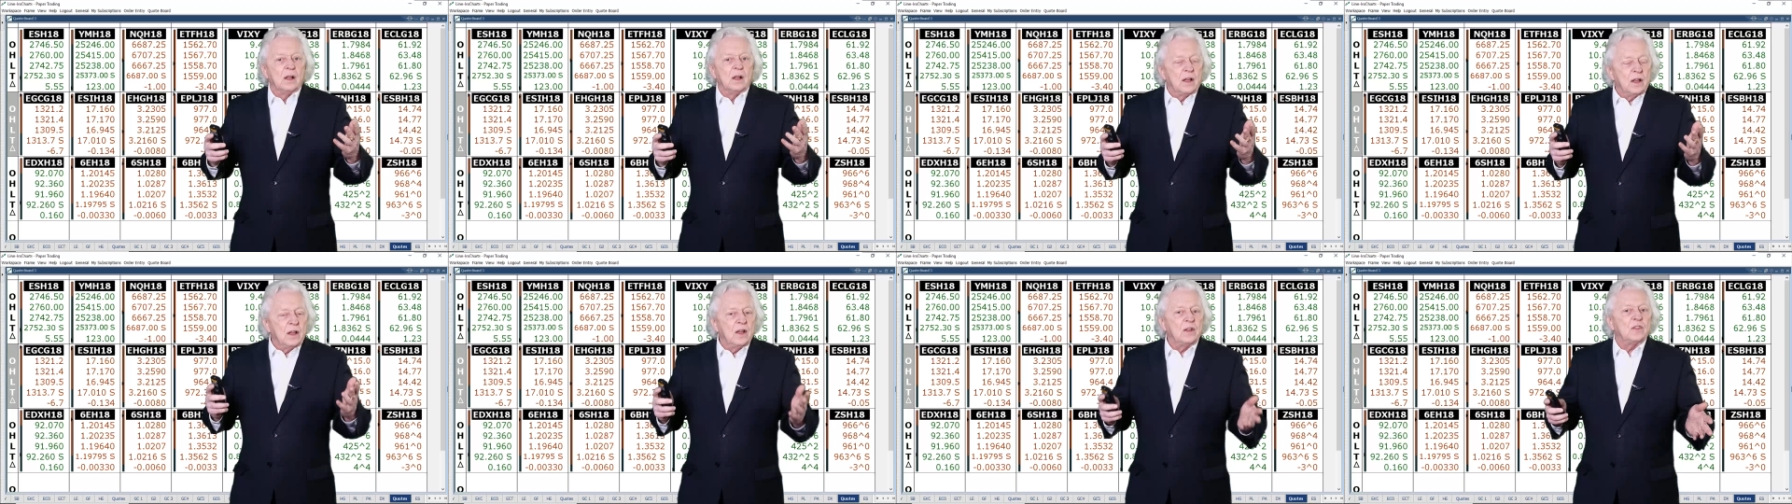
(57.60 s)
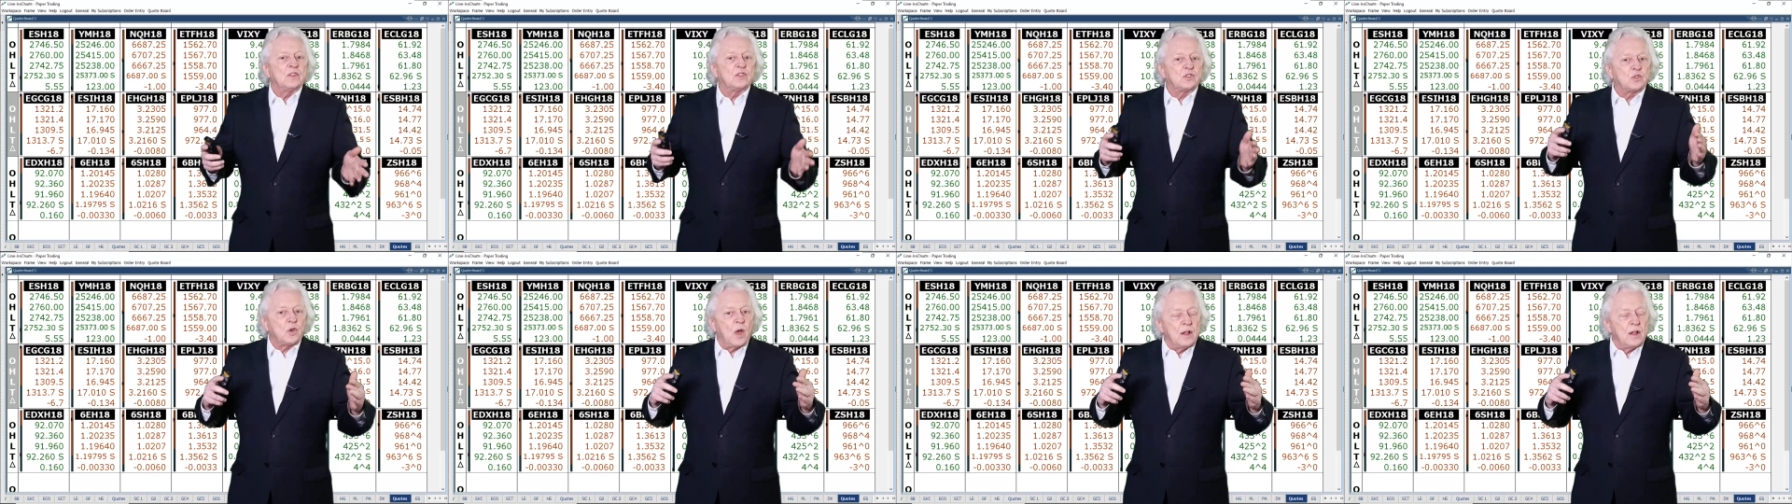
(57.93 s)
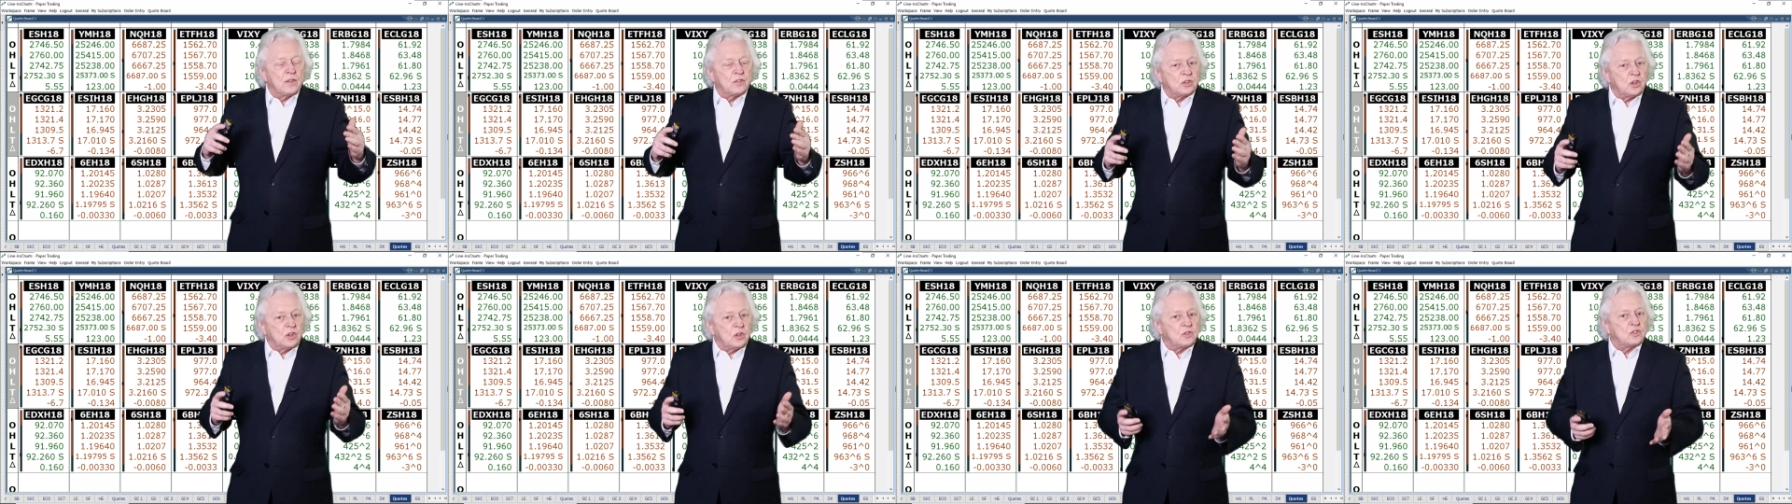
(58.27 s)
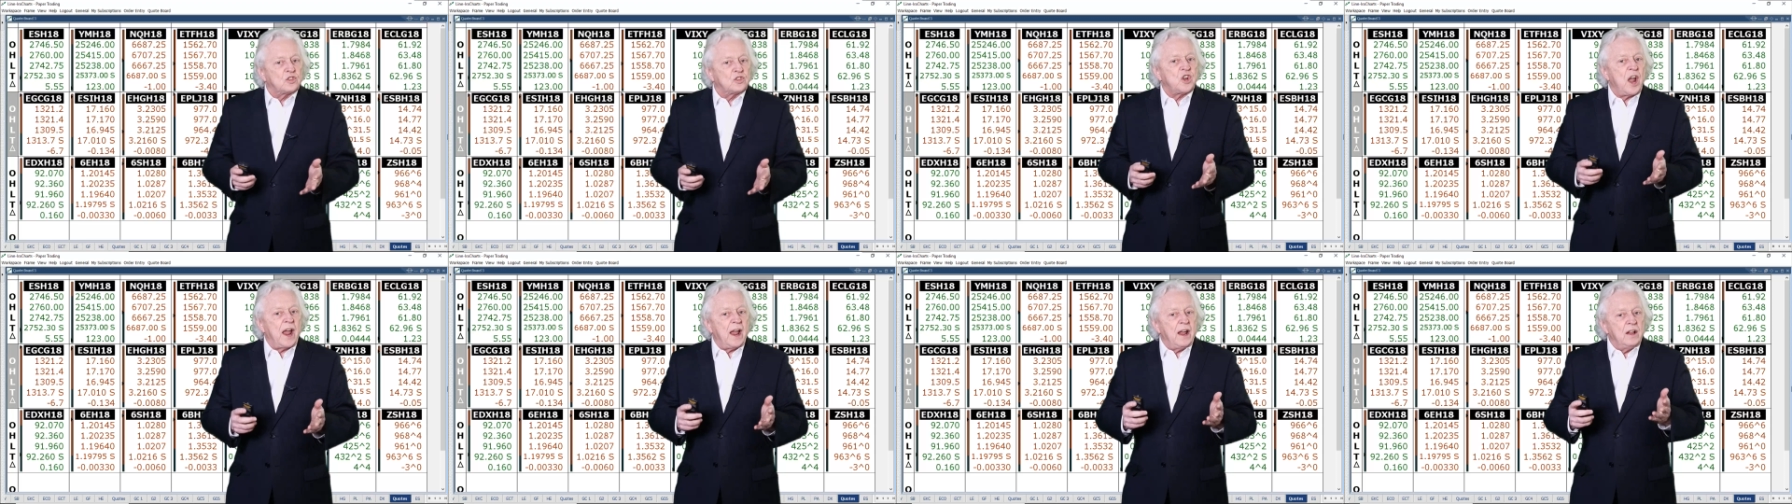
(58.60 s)
it's it's a
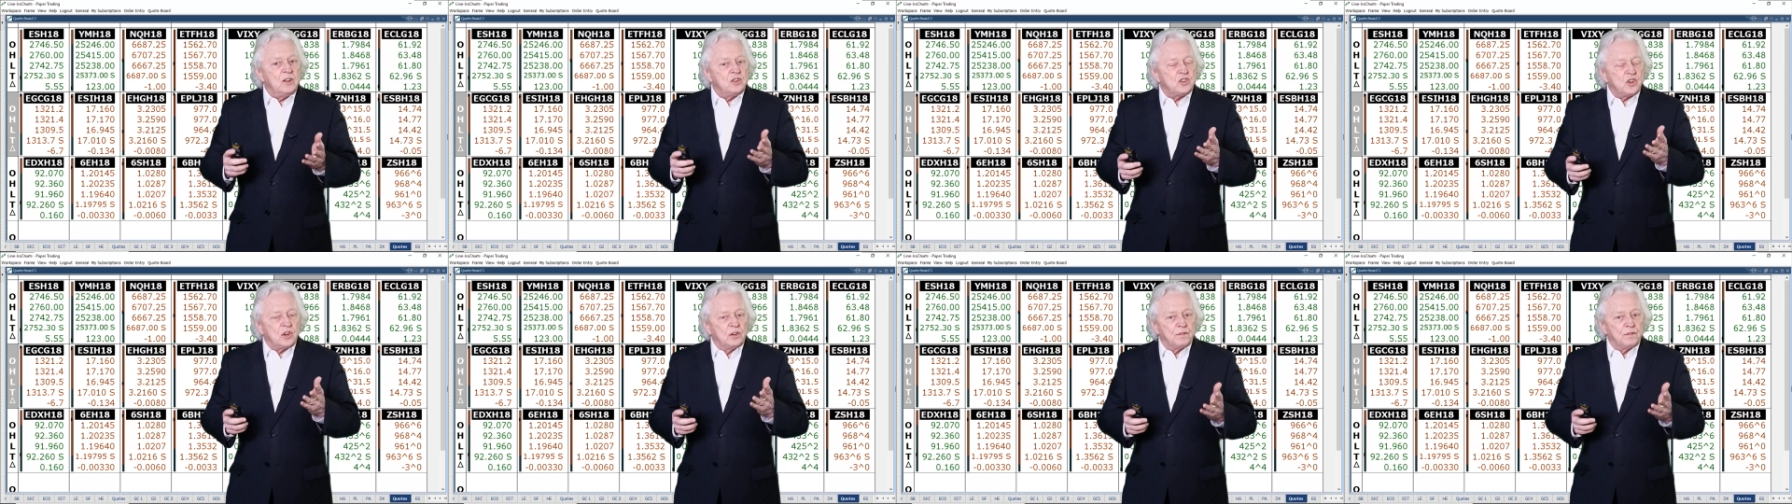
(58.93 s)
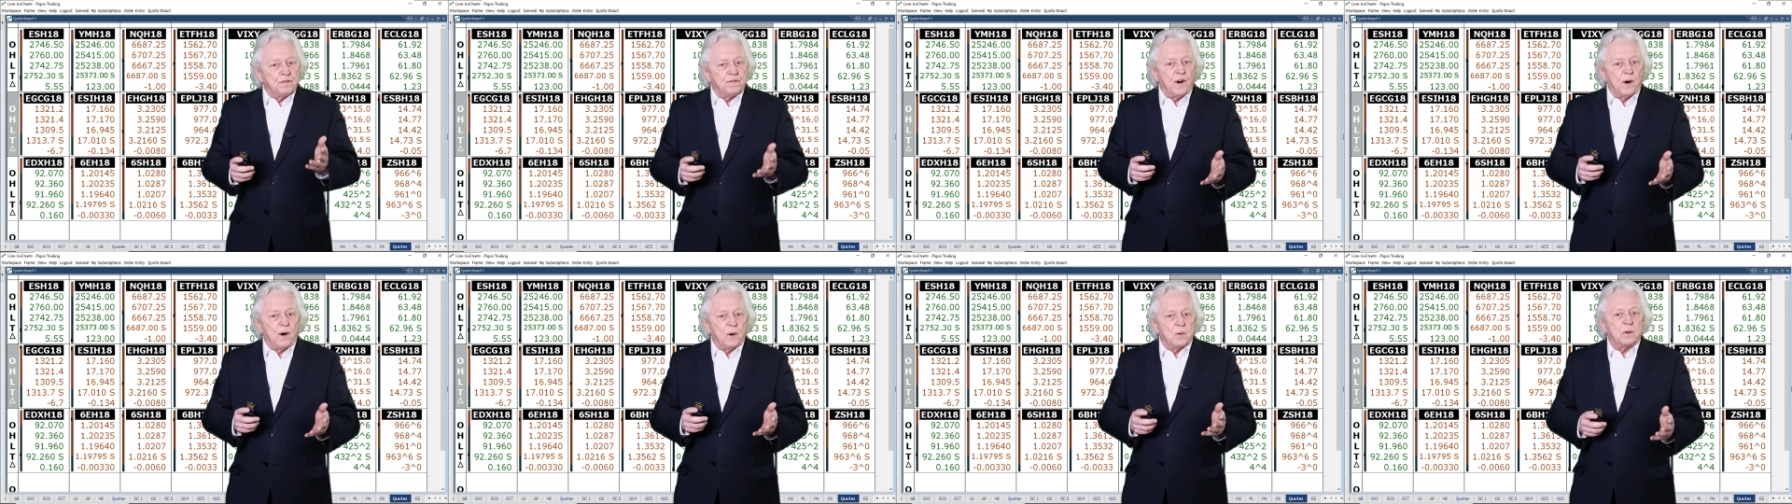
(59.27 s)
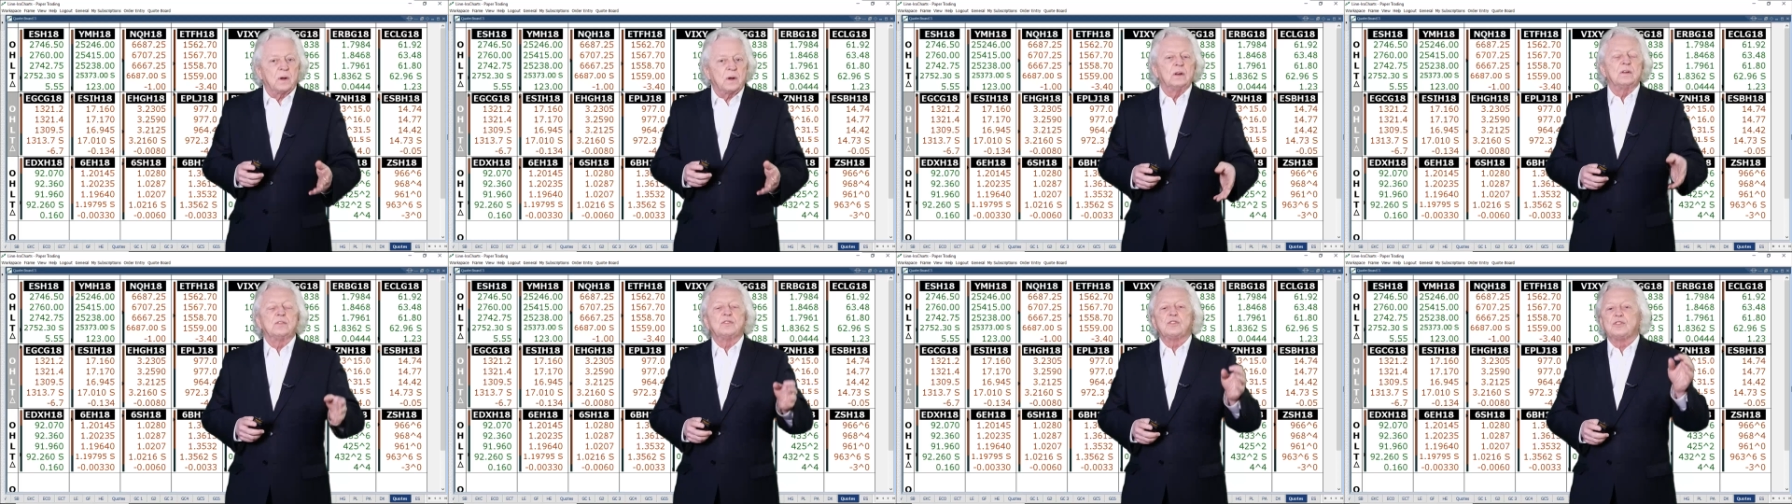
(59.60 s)
change in focus.